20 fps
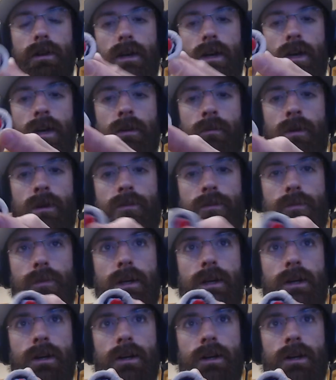high bass
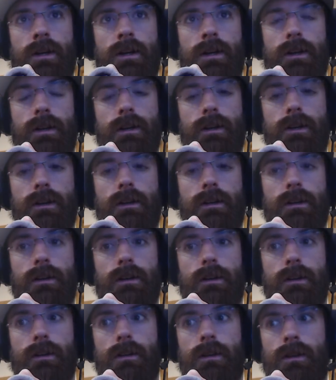speaker.
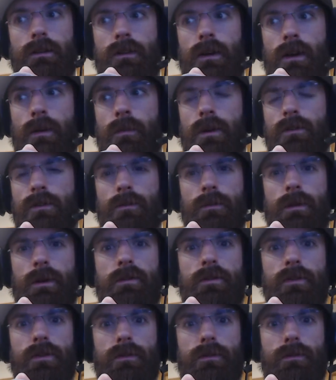It's high bass, or maybe
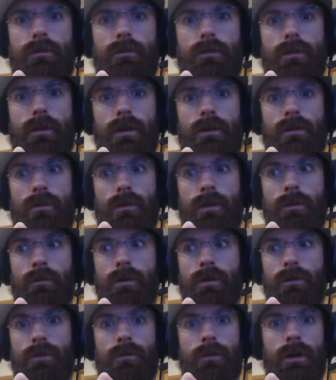it's just 20
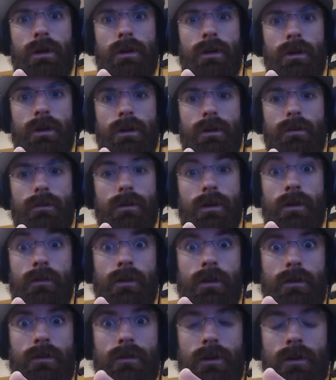mil speaker,
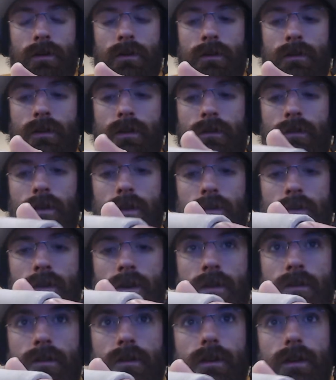whatever they sell on
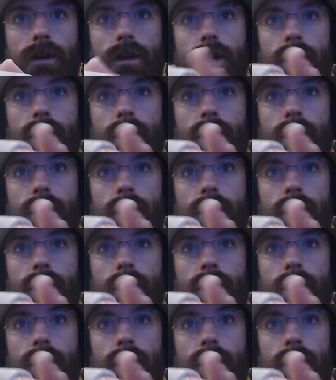TCSS.